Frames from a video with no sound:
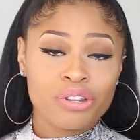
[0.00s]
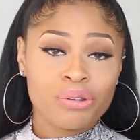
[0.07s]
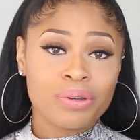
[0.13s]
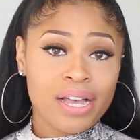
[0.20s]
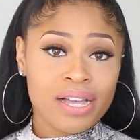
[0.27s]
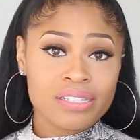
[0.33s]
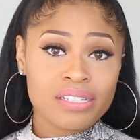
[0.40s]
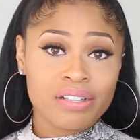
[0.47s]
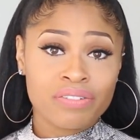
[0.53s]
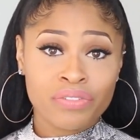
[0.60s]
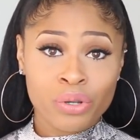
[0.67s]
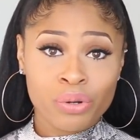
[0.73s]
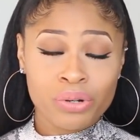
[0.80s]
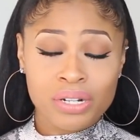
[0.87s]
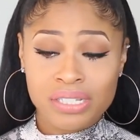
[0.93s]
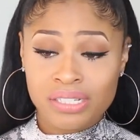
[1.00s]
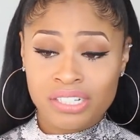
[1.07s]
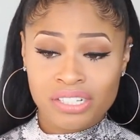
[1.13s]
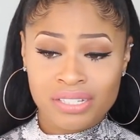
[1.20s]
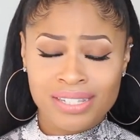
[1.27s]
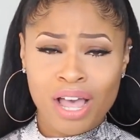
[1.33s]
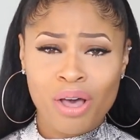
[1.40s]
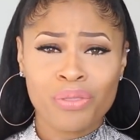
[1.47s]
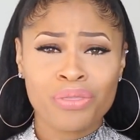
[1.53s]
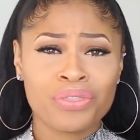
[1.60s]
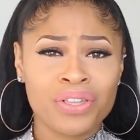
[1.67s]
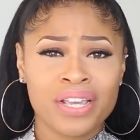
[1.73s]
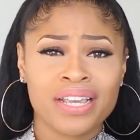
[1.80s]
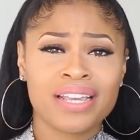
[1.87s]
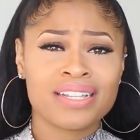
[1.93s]
You guys have noticed just how
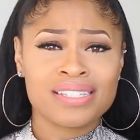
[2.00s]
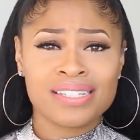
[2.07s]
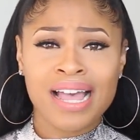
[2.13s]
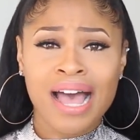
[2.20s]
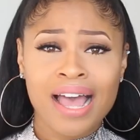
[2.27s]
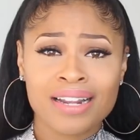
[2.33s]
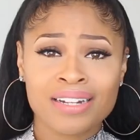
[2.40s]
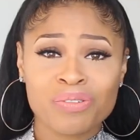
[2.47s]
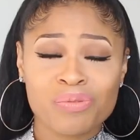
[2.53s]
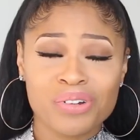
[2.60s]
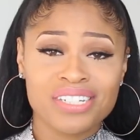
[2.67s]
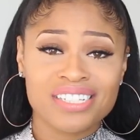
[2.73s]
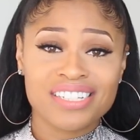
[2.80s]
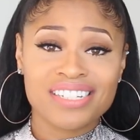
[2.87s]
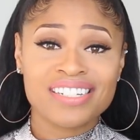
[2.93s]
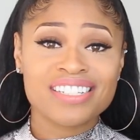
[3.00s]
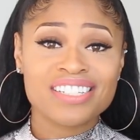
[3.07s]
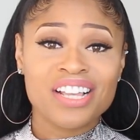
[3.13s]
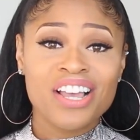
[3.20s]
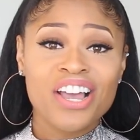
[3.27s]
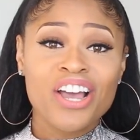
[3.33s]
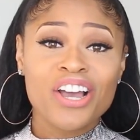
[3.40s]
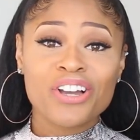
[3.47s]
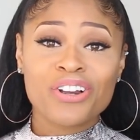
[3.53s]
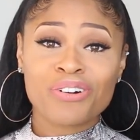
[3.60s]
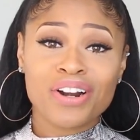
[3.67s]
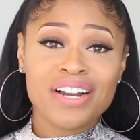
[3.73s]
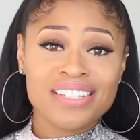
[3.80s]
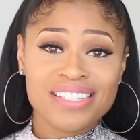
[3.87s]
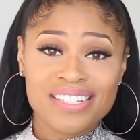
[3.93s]
thick it's gotten, which is
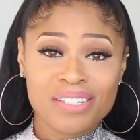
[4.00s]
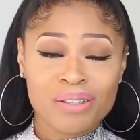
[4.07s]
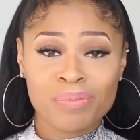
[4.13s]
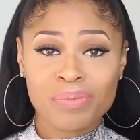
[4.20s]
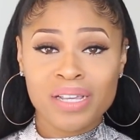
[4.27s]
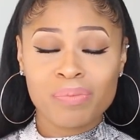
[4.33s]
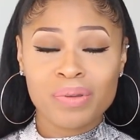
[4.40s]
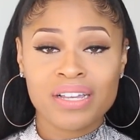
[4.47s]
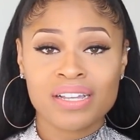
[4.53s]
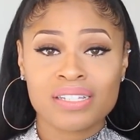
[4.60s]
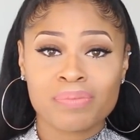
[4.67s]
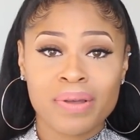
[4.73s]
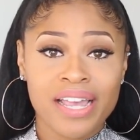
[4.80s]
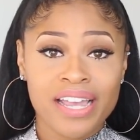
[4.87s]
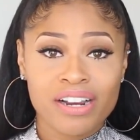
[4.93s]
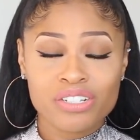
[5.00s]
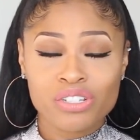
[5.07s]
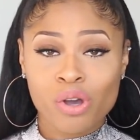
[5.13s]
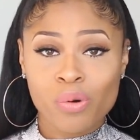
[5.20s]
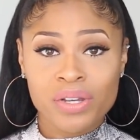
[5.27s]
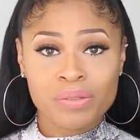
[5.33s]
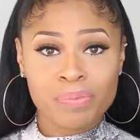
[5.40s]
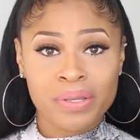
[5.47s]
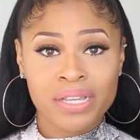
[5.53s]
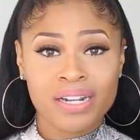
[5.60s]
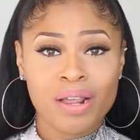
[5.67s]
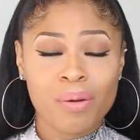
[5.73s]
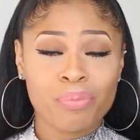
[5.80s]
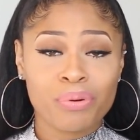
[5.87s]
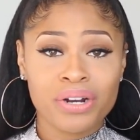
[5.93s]
crazy to me because my hair's always
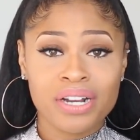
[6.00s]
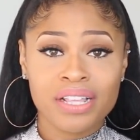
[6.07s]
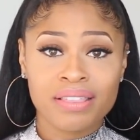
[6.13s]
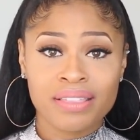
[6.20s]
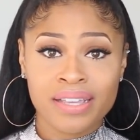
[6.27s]
been pretty